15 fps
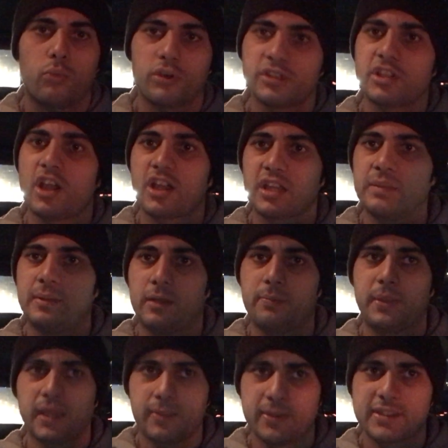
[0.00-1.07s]
we're talking
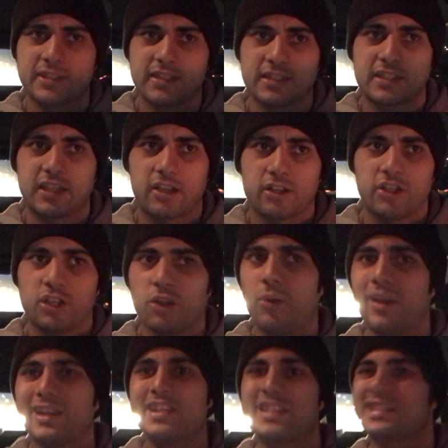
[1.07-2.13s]
about big business here. You don't
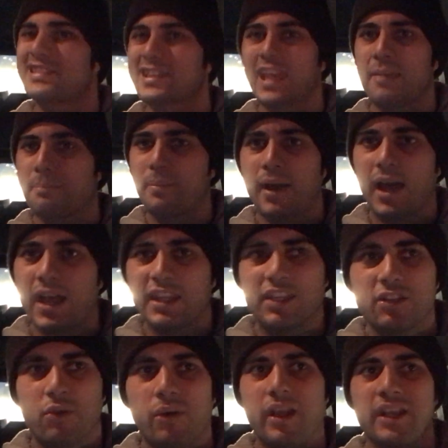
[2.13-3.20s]
want to just get by.
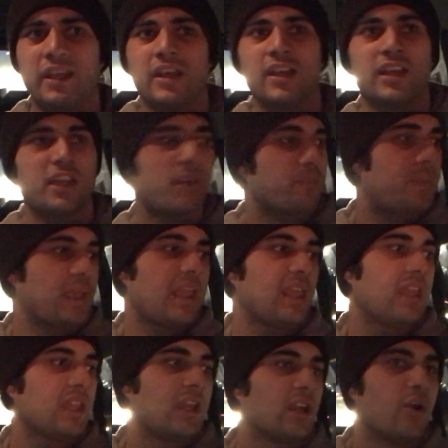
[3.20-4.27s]
You don't want to
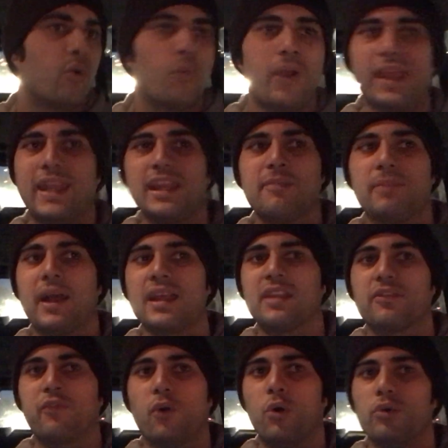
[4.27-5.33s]
be waiting by
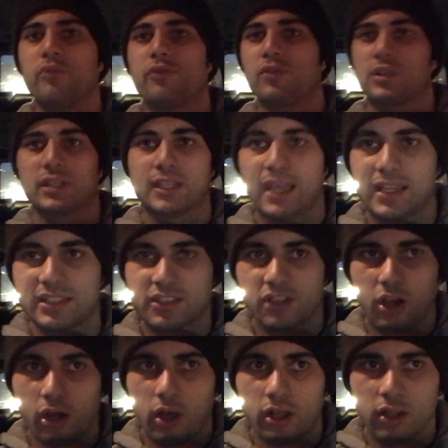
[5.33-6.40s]
the phone for the next
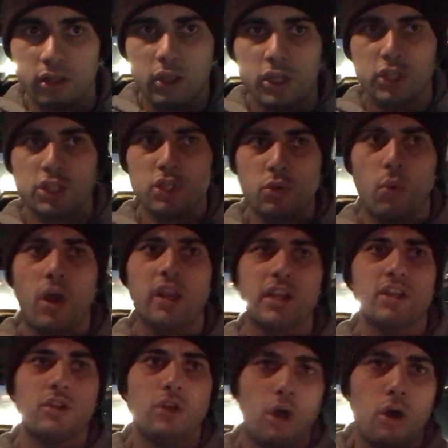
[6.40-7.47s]
call. You want
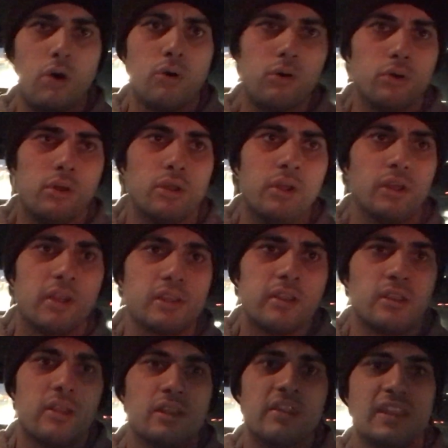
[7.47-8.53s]
to know
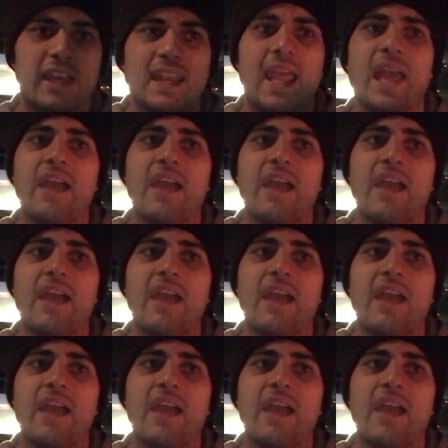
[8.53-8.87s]
that